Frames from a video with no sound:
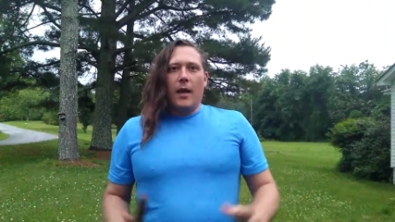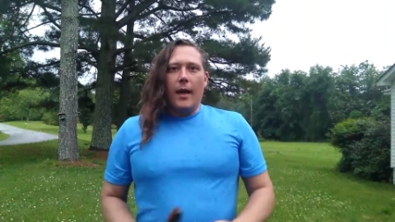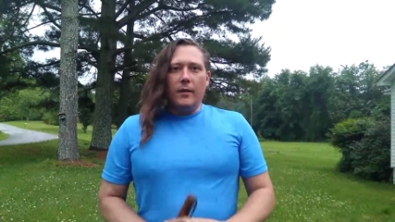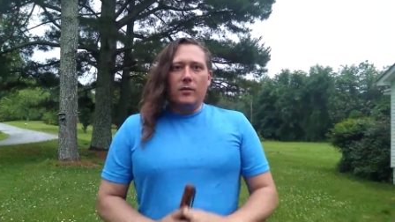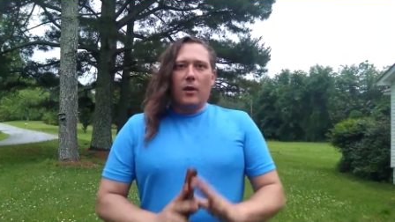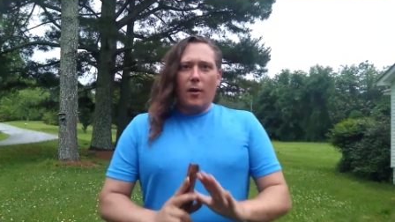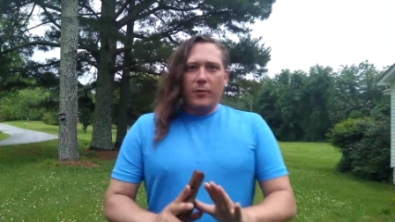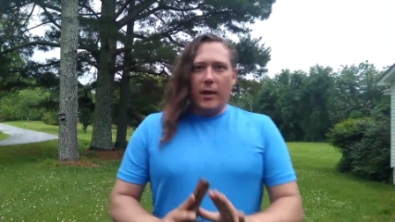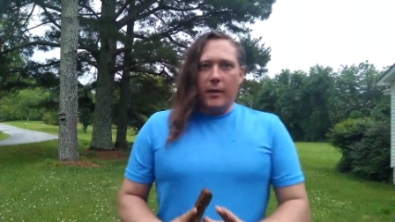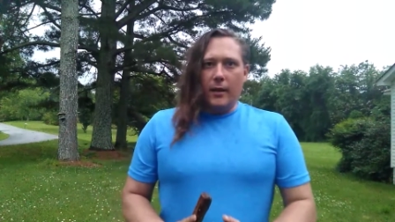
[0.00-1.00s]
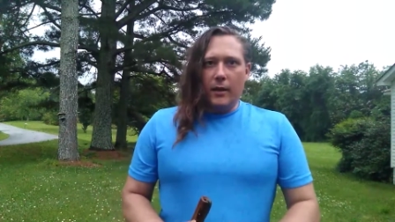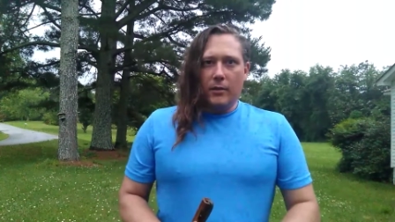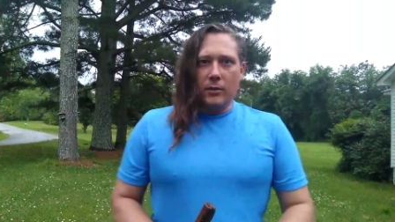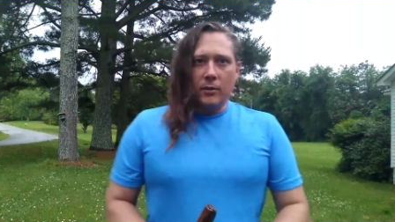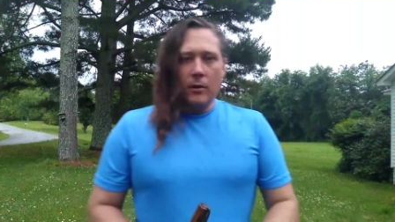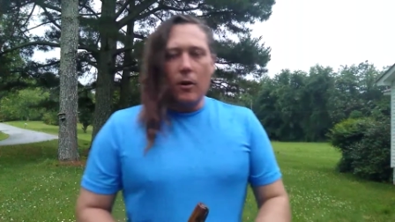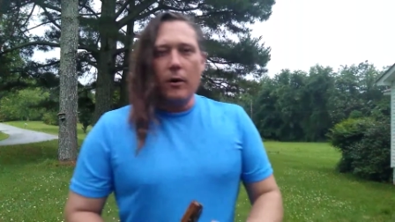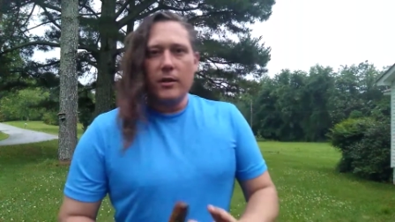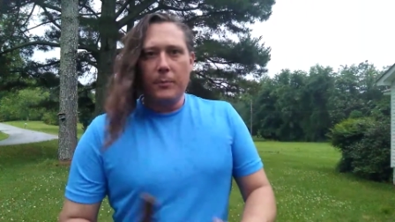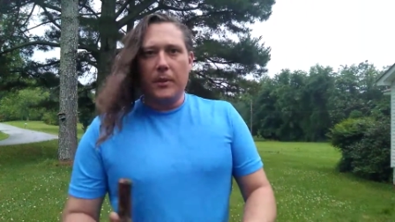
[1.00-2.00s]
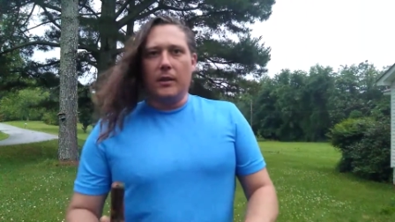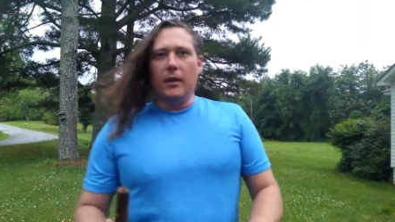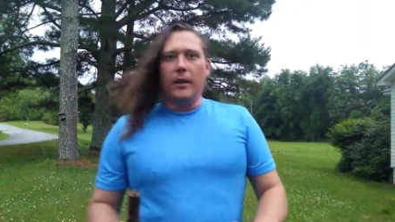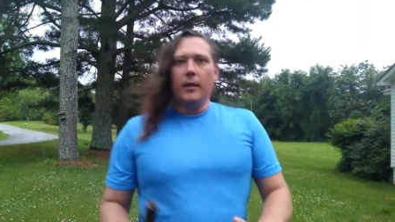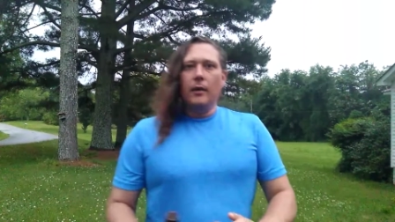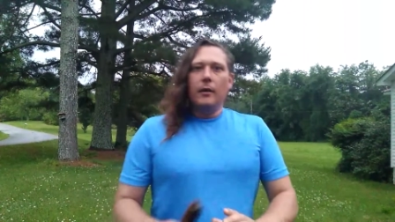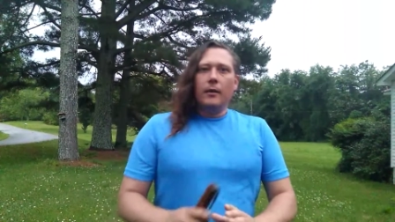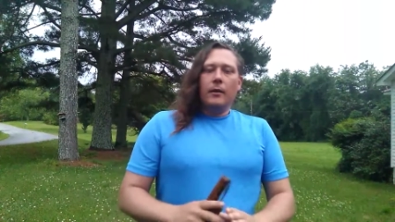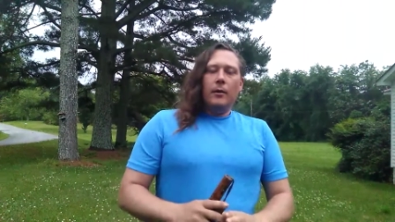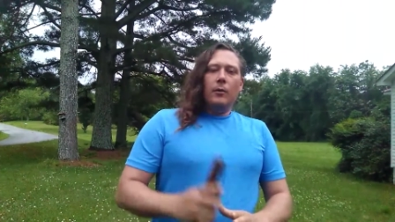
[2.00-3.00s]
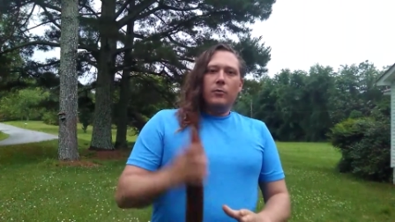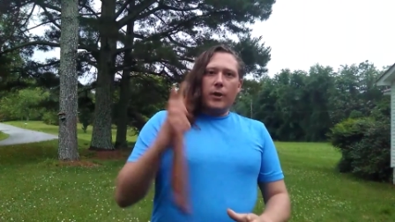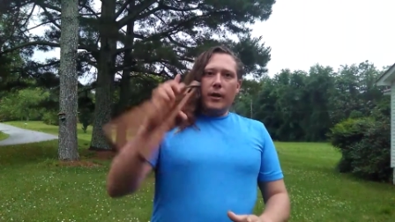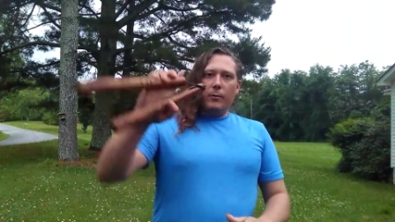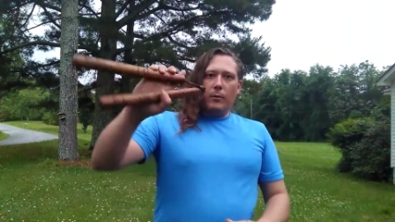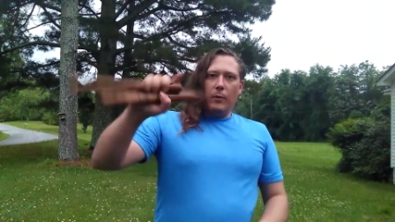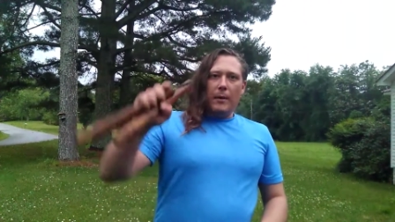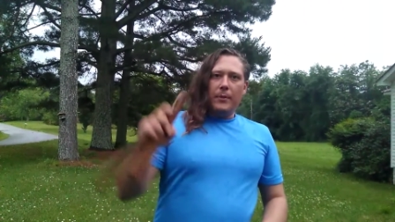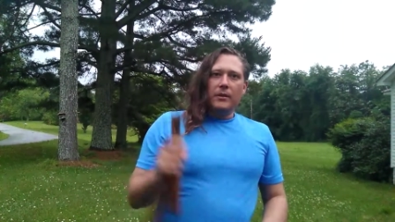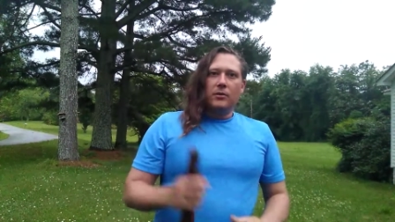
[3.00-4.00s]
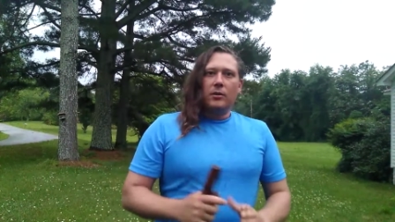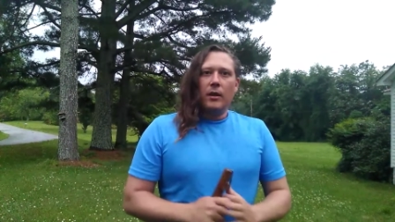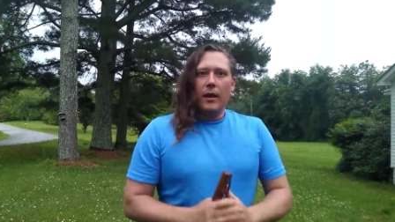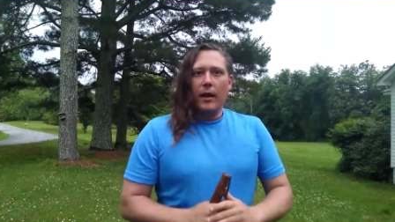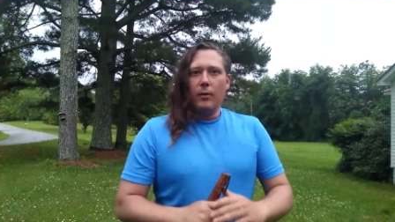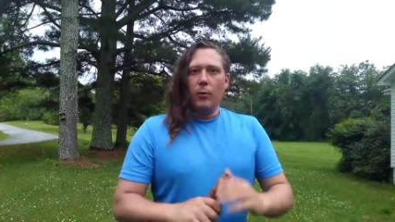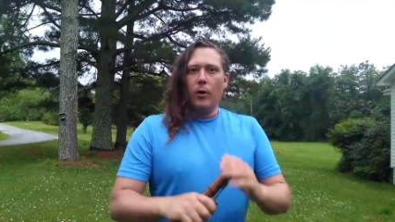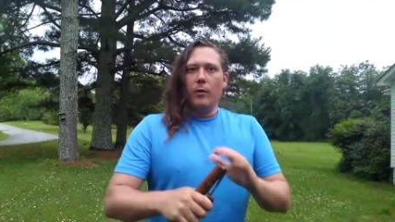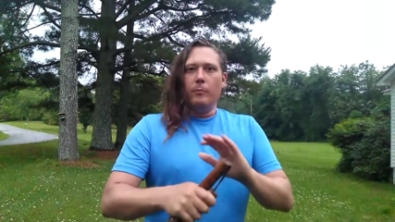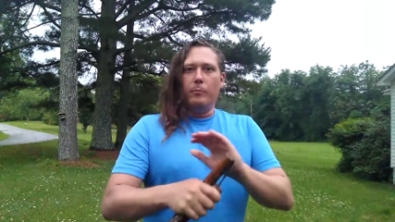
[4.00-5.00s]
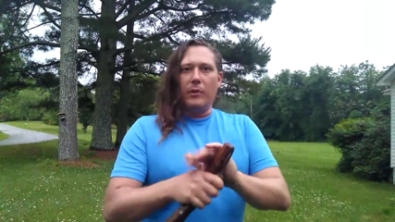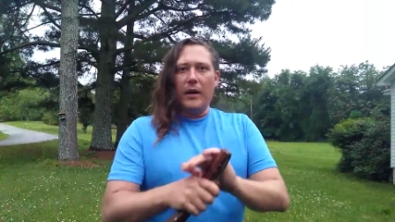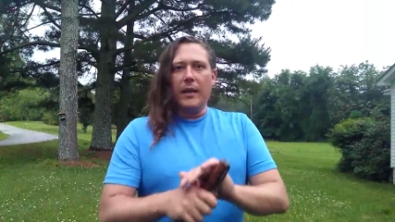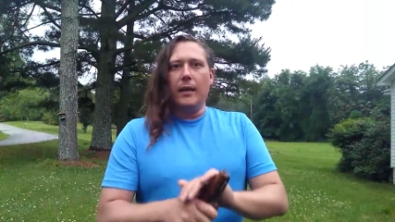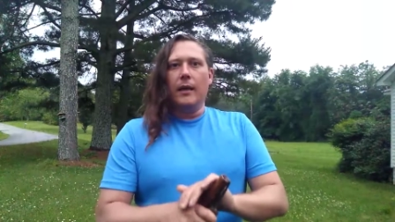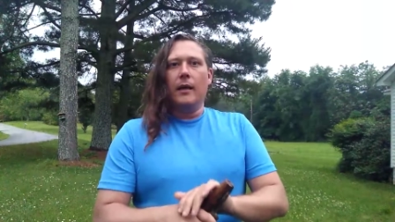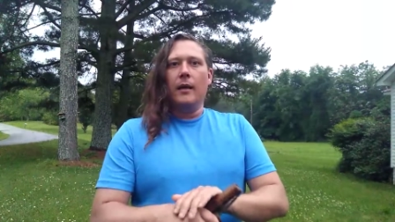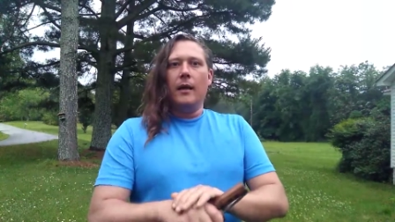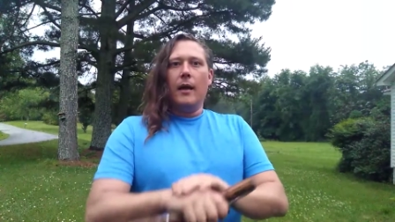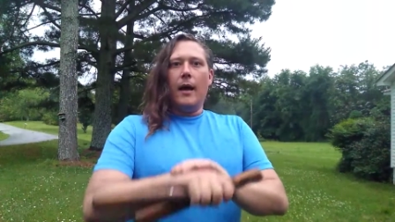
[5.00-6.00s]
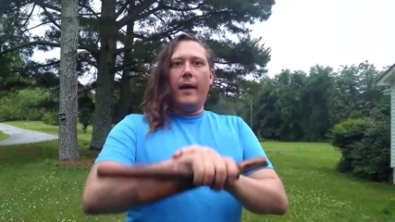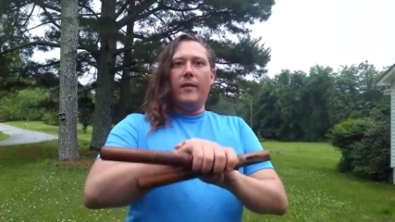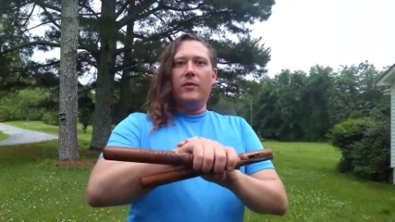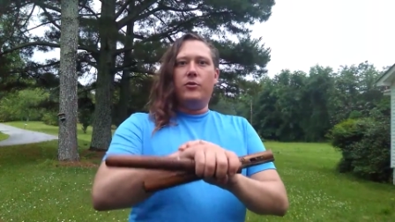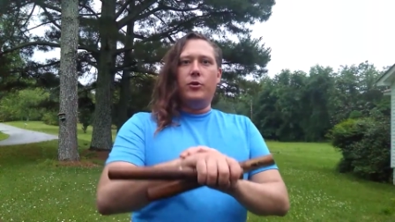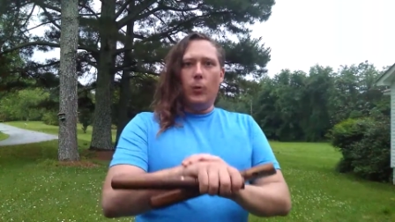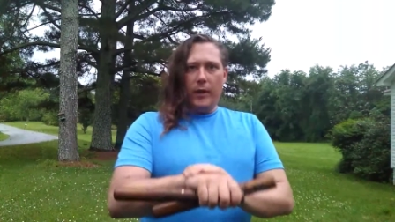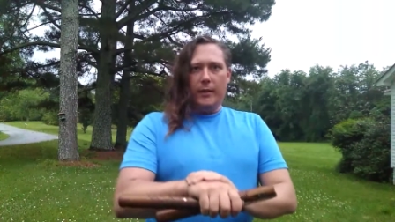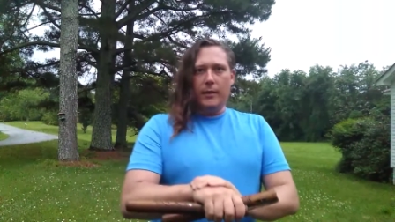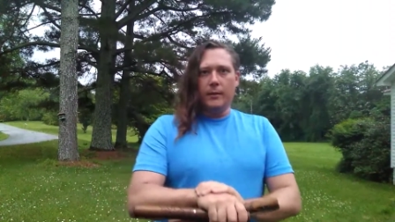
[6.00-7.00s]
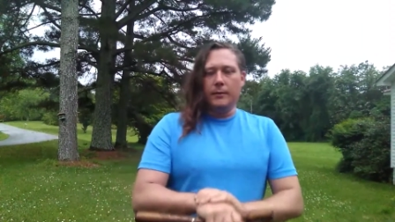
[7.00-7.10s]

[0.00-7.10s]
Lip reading: and soft techniques are typically training with weapons and or breaking at the joint.